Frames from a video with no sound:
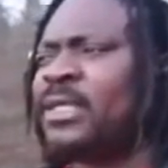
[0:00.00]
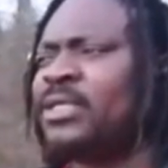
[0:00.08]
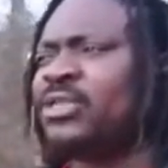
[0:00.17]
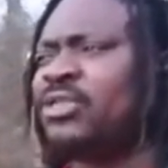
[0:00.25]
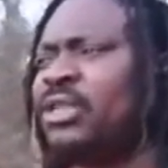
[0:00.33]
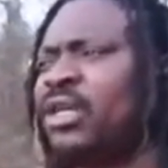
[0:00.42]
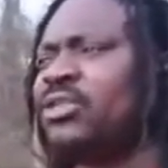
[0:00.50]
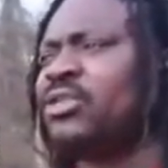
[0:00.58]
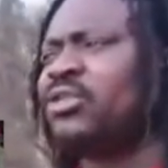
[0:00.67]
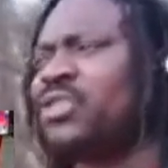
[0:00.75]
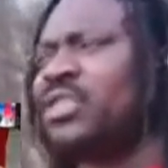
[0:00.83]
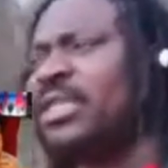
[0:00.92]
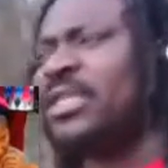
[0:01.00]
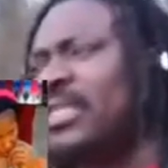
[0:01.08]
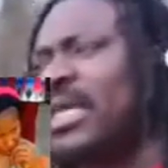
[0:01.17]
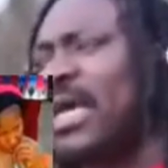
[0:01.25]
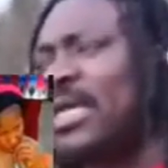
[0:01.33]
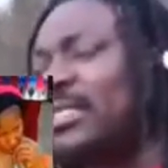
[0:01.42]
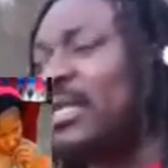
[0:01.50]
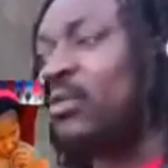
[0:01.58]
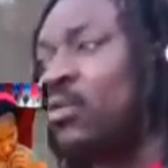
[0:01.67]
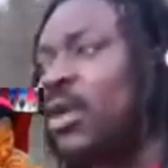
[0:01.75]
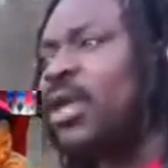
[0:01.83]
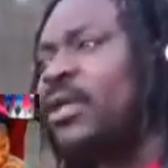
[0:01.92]
So they also see it as a
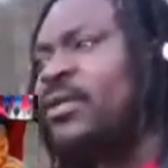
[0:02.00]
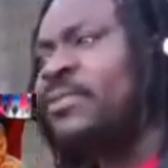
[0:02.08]
way